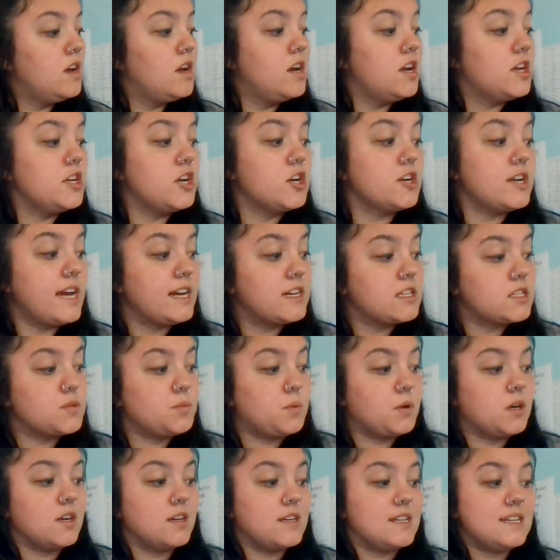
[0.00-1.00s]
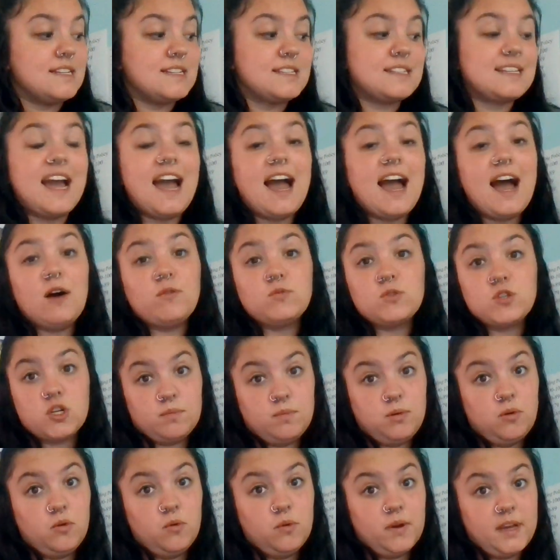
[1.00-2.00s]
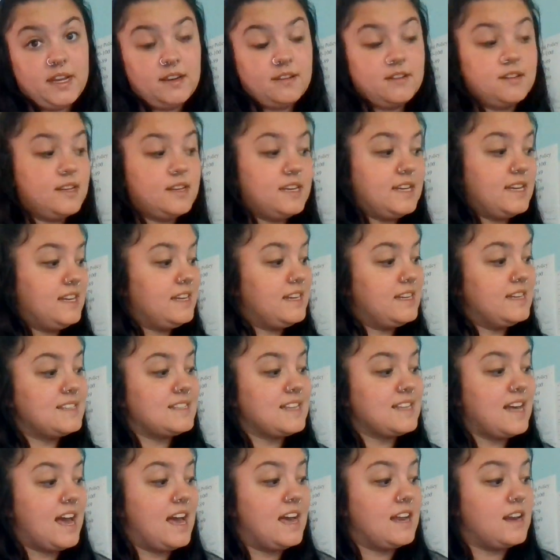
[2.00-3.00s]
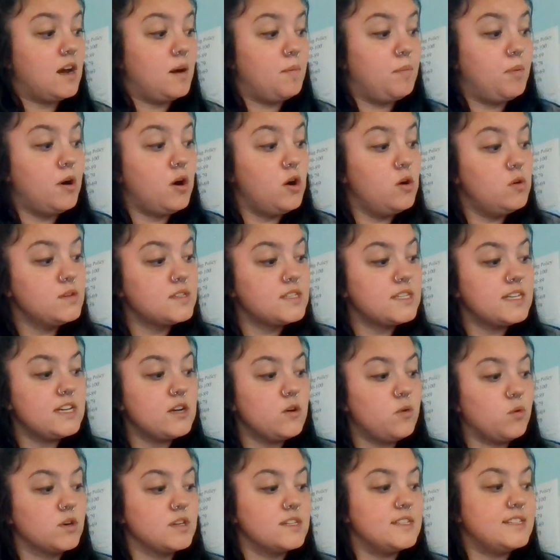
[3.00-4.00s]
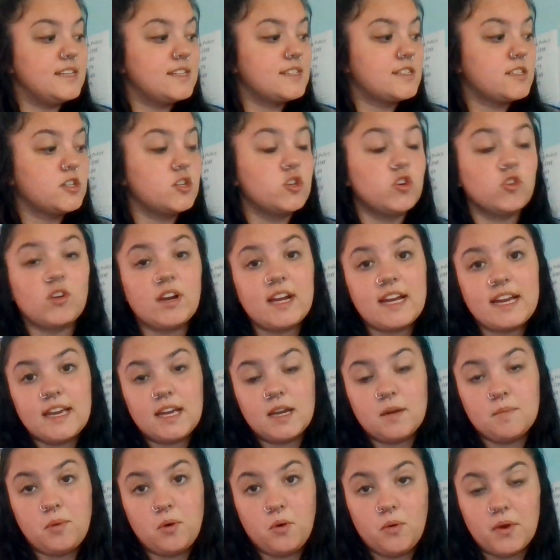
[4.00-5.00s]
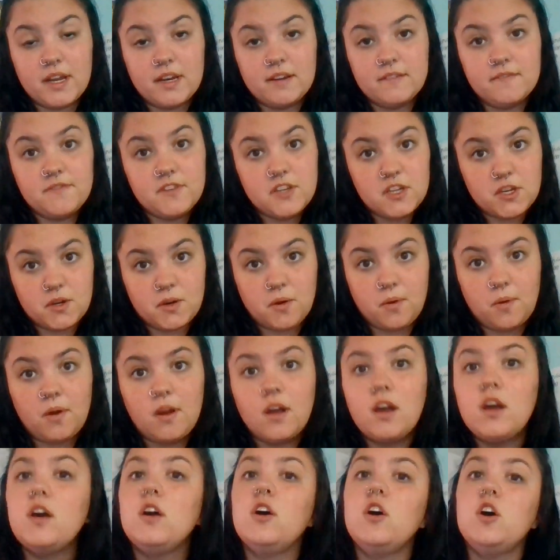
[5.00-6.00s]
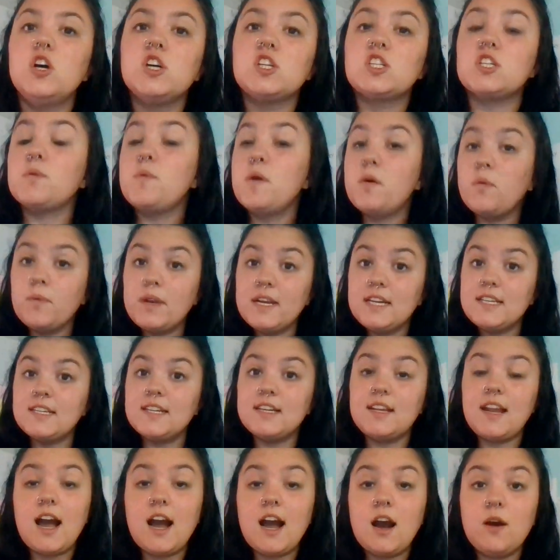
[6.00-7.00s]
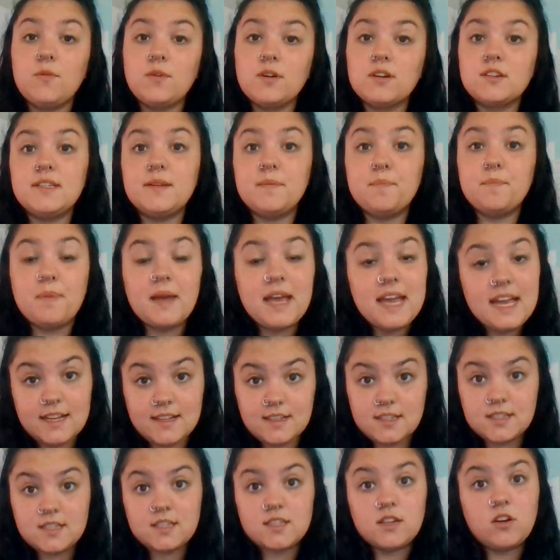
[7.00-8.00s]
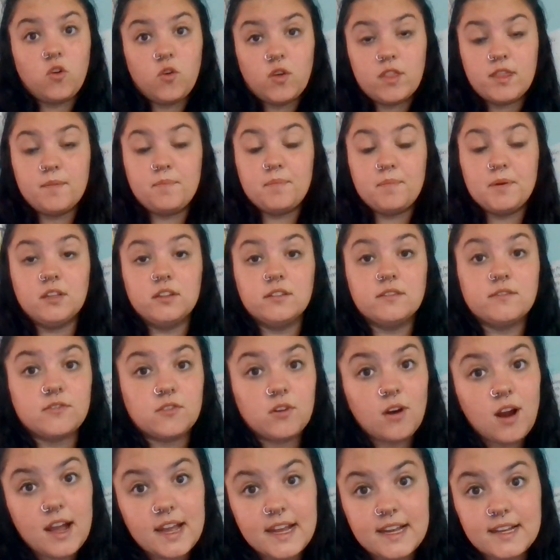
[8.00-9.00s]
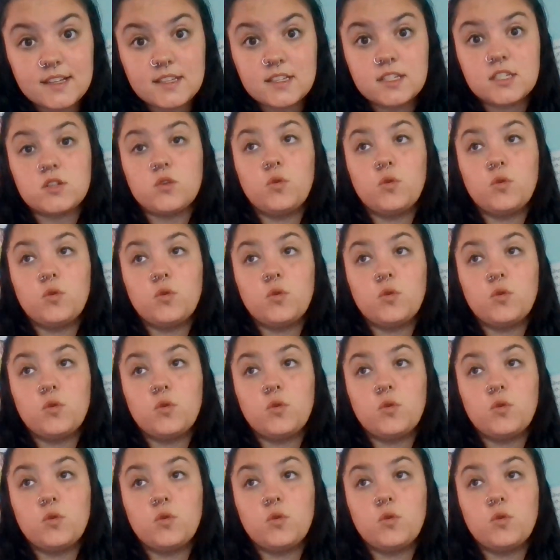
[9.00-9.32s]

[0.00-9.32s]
Your next word is counterpoint. It is an opposing or disagreeing point of view. So when we did our debates on the Bill of Rights,